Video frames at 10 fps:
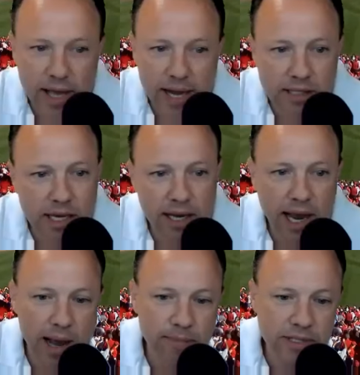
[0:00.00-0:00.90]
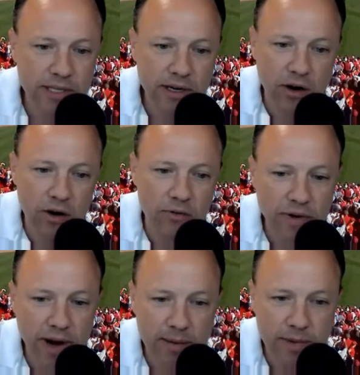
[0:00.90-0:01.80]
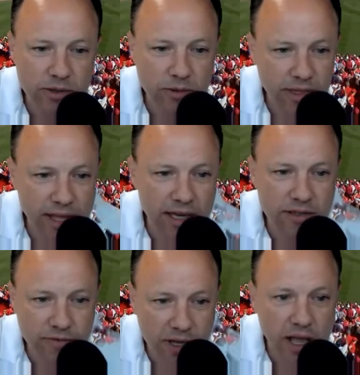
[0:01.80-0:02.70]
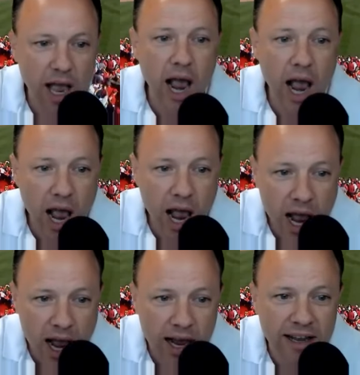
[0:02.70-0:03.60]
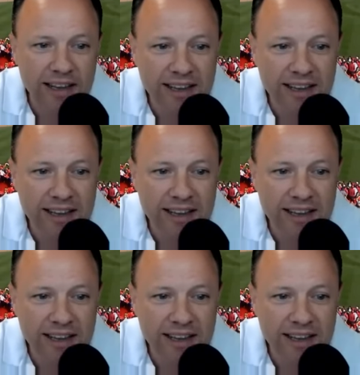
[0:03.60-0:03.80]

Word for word: same thing happens in our own families yeah. when things feel, yes. ah,